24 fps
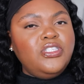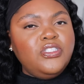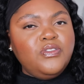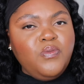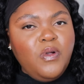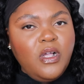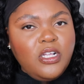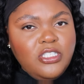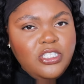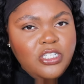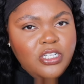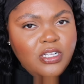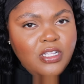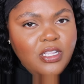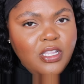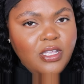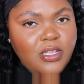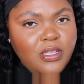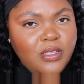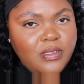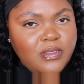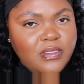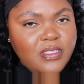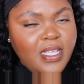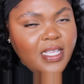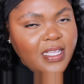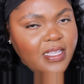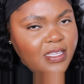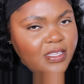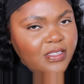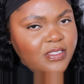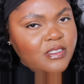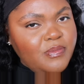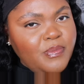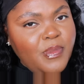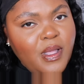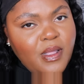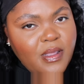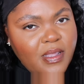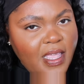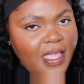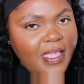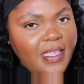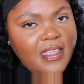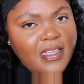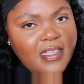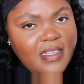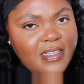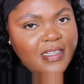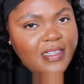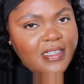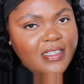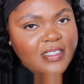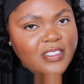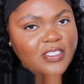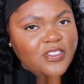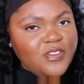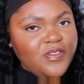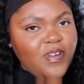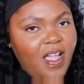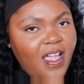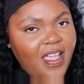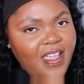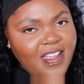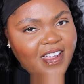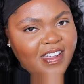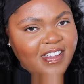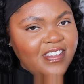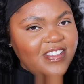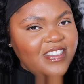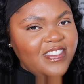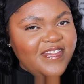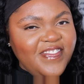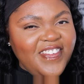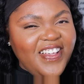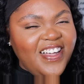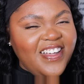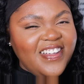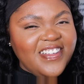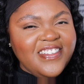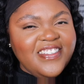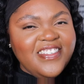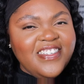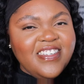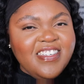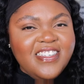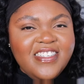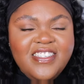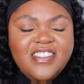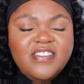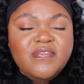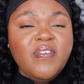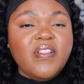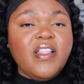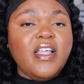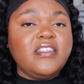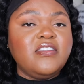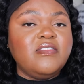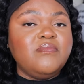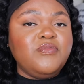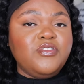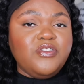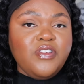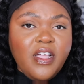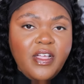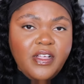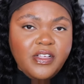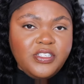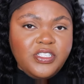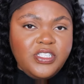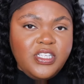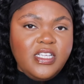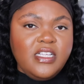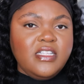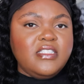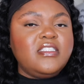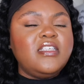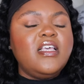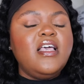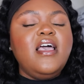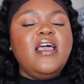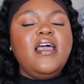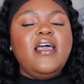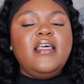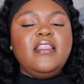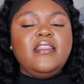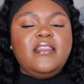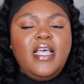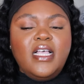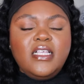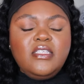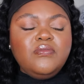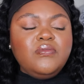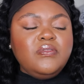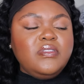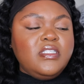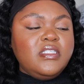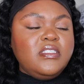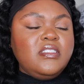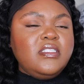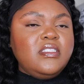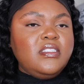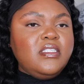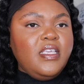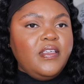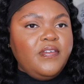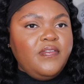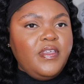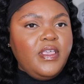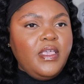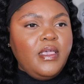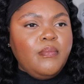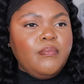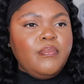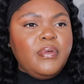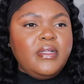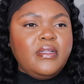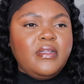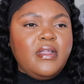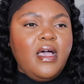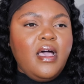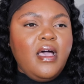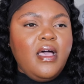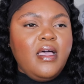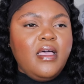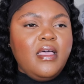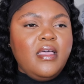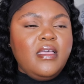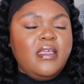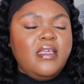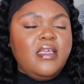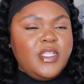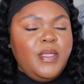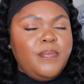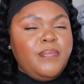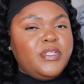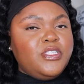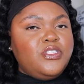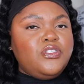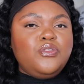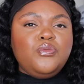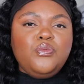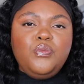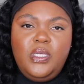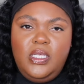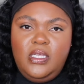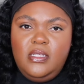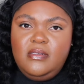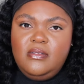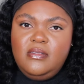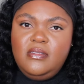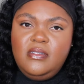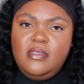wash your clothes? Like, you smell like a dryer. You smell good. You smell like some dryer sheets. That's what this is giving, but sweet